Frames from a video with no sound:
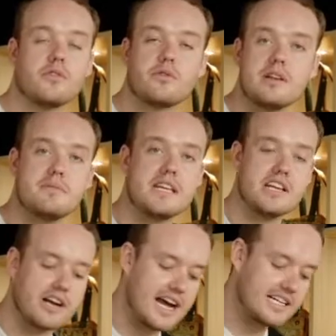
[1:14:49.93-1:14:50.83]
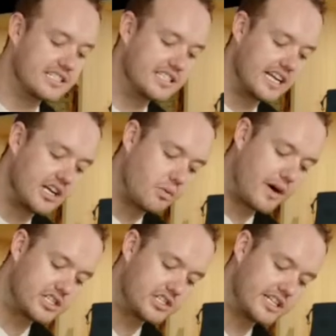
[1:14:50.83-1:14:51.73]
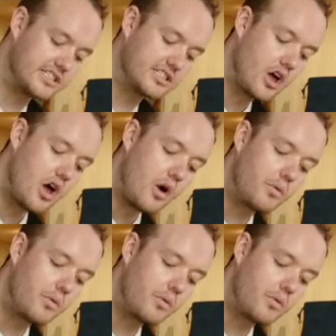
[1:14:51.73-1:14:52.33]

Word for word: Feel free to be here. Ask us any questions.